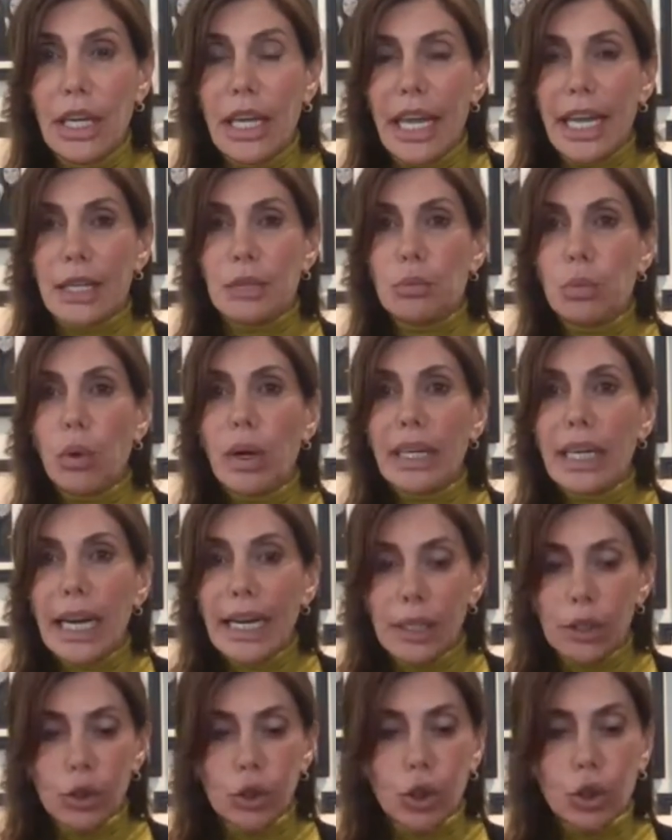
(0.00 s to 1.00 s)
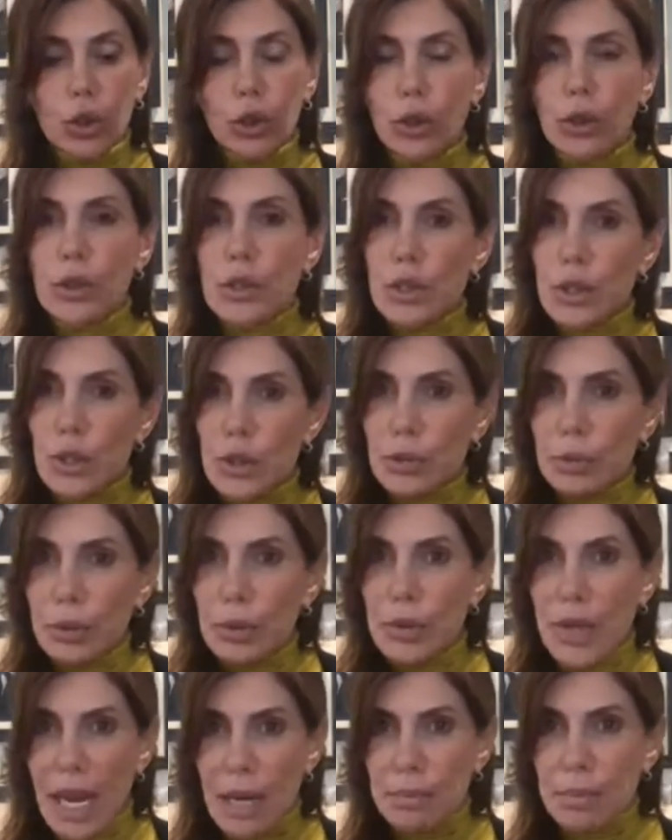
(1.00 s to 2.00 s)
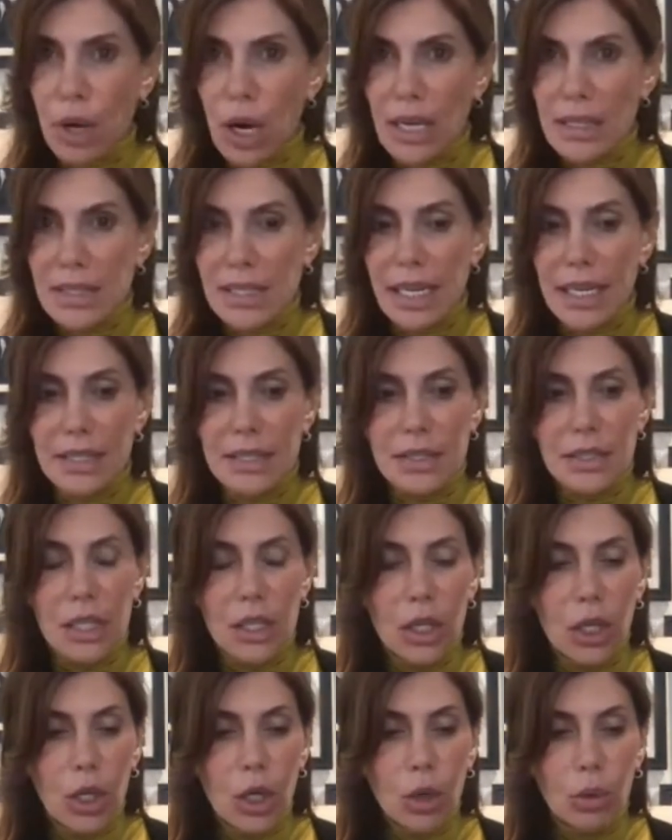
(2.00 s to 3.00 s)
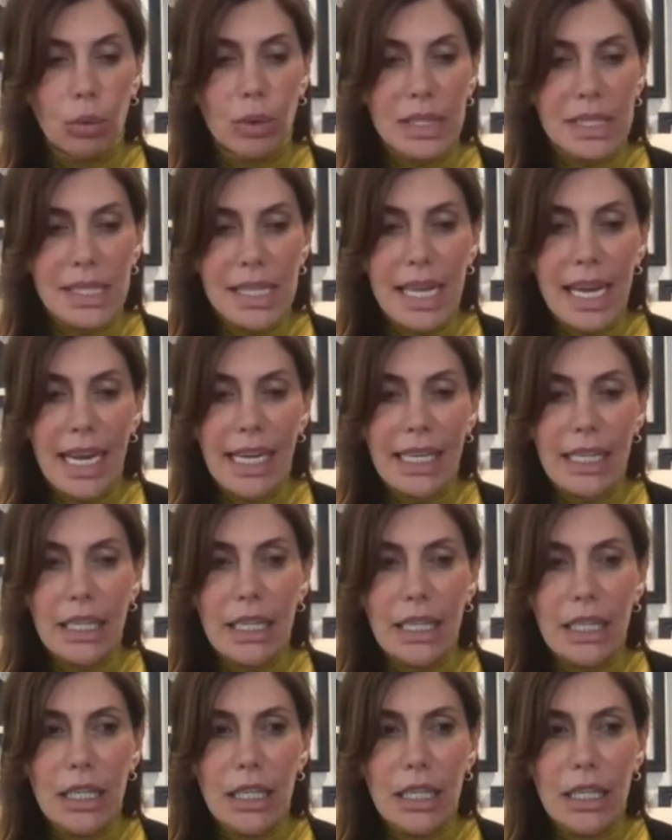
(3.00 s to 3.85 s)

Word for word: And what I learned through that process was that